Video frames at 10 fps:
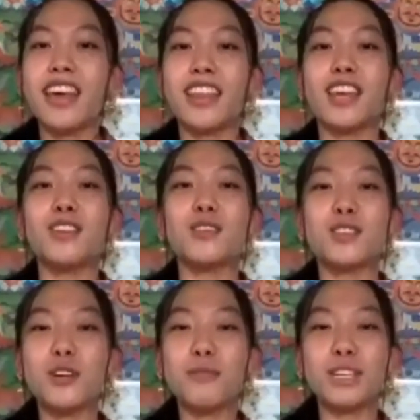Thank you
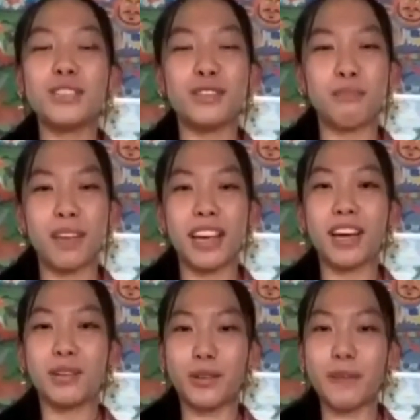so much for being
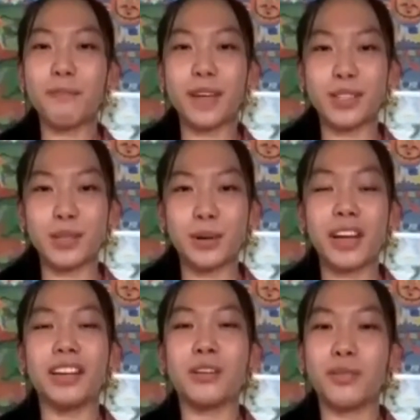a great mentor
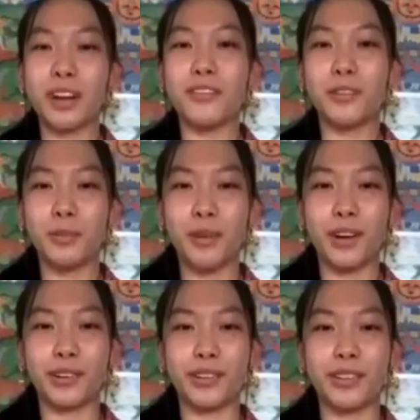and a great role model.